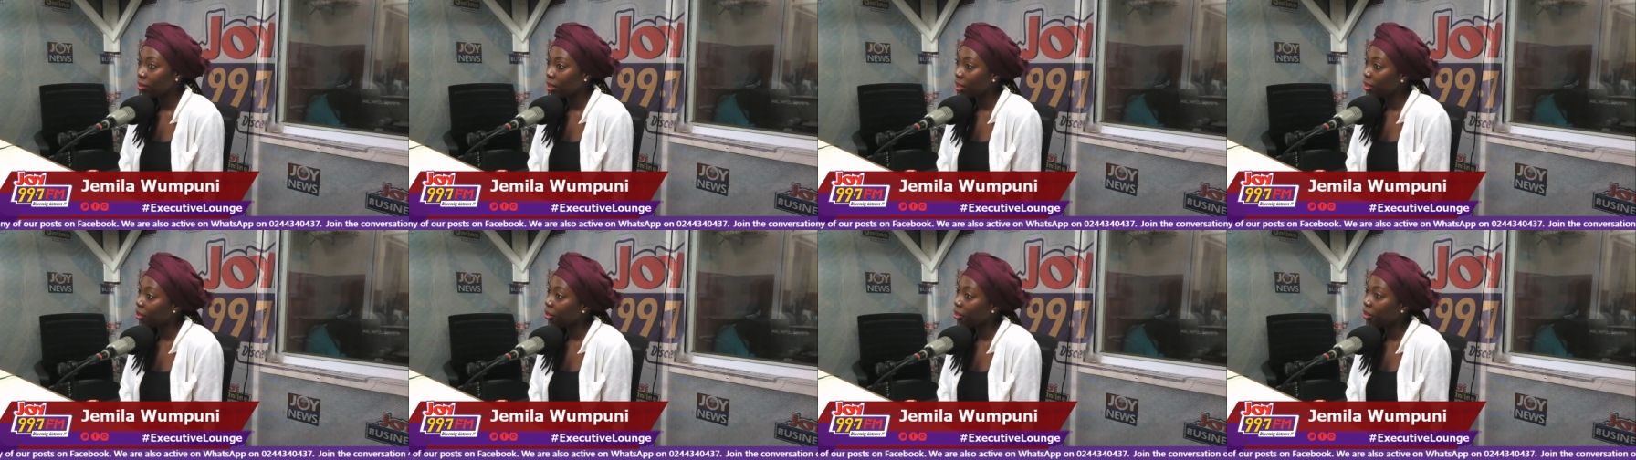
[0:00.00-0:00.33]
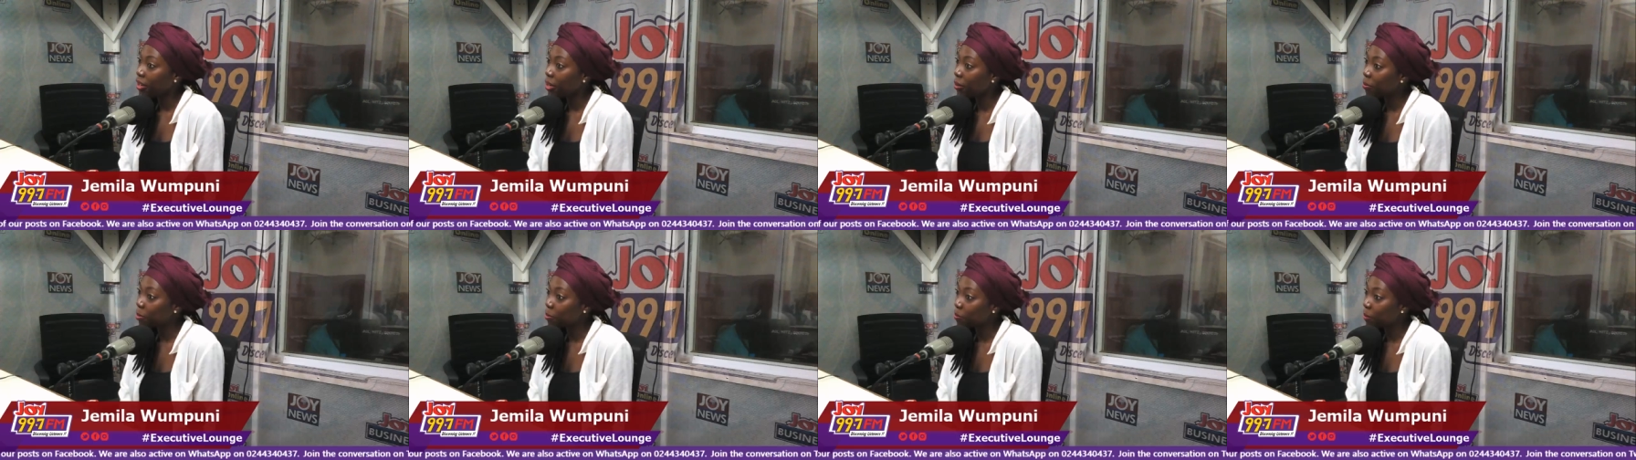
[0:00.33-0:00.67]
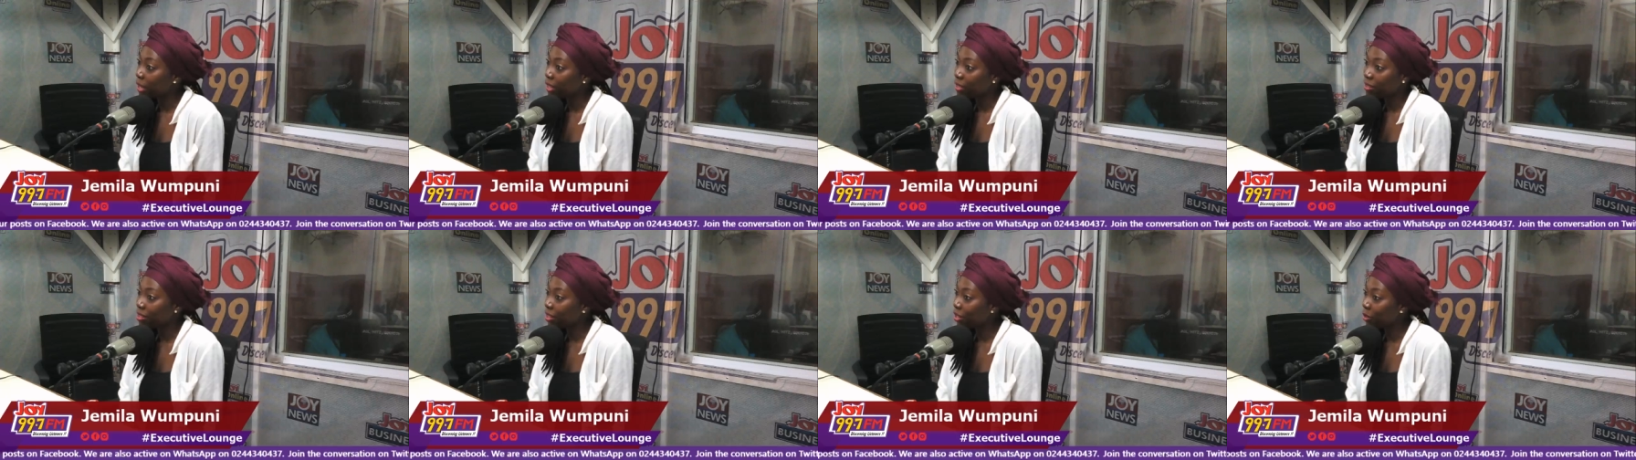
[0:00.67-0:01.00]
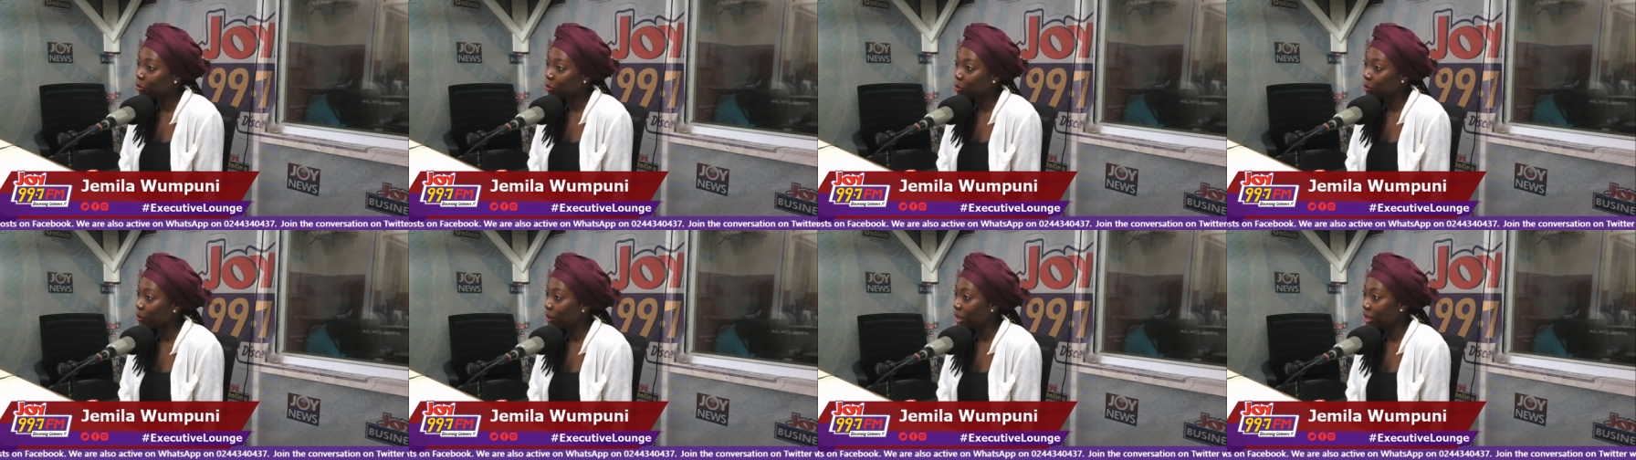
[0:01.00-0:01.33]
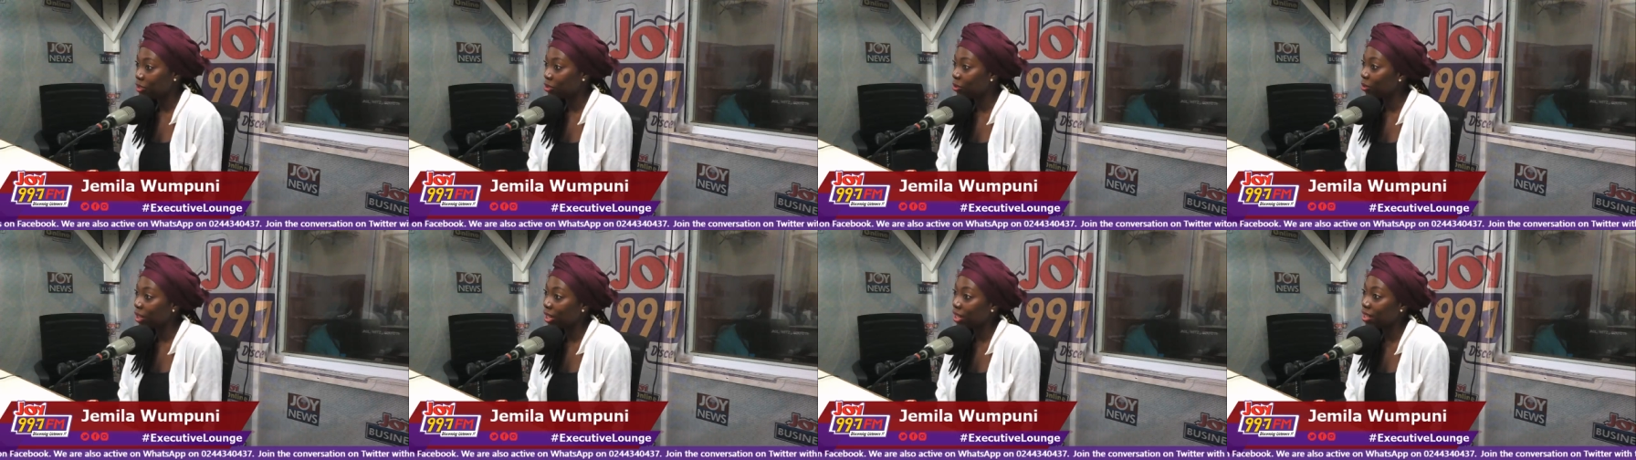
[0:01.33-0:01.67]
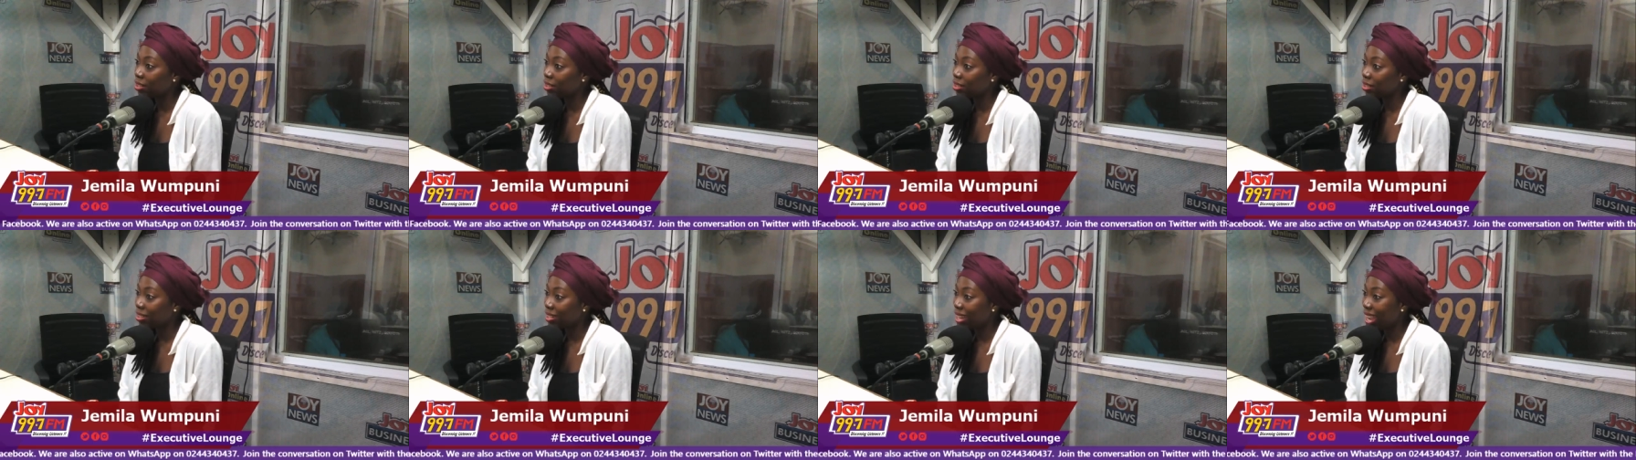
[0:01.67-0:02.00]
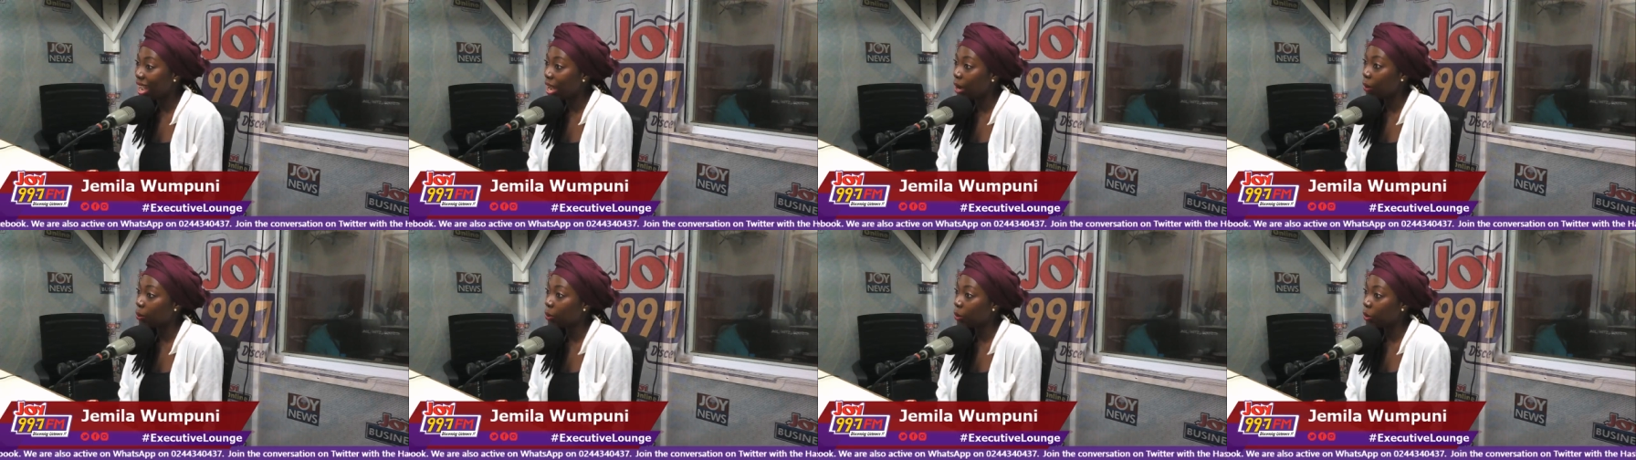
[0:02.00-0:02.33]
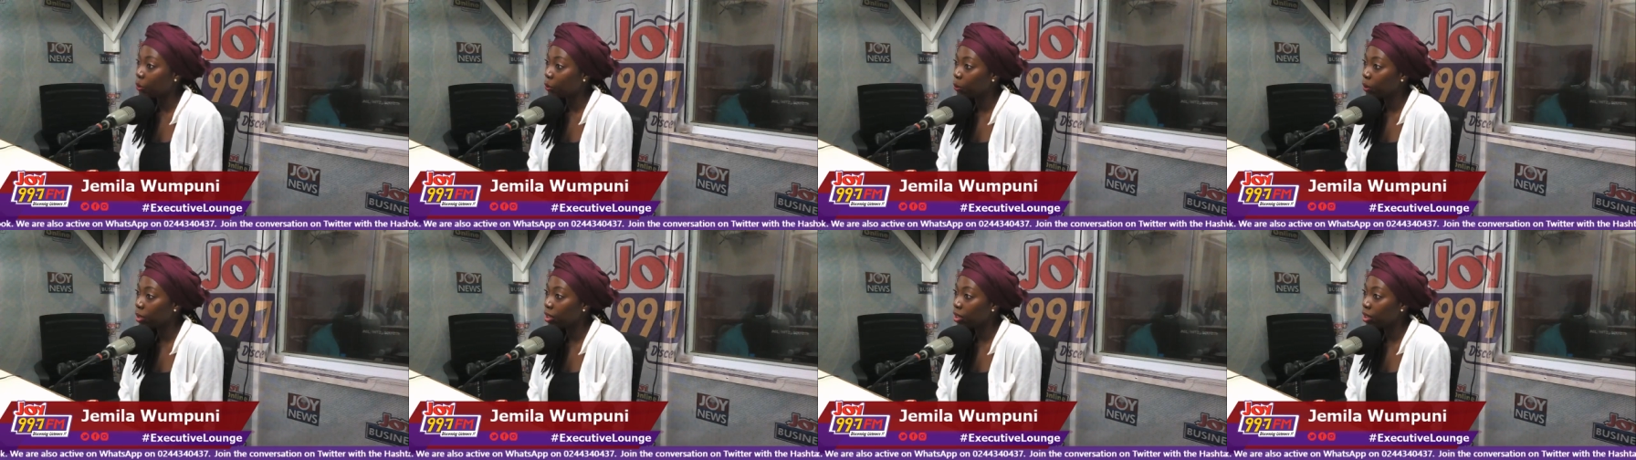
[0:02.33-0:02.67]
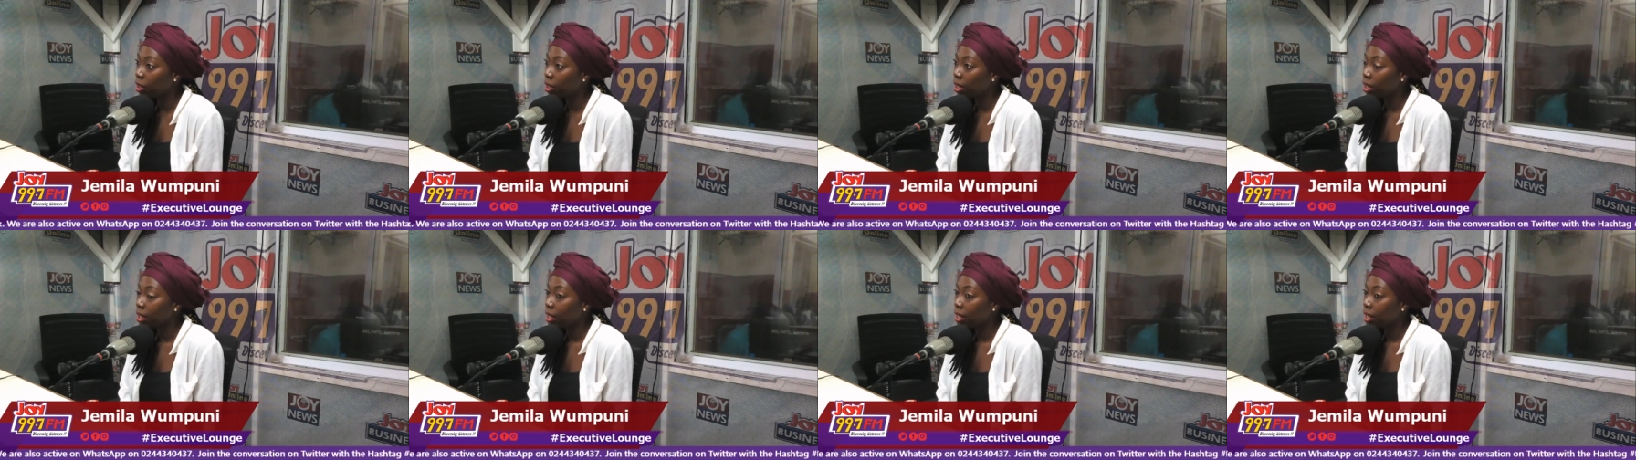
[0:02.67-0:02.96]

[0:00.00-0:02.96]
it all comes back down to education how are we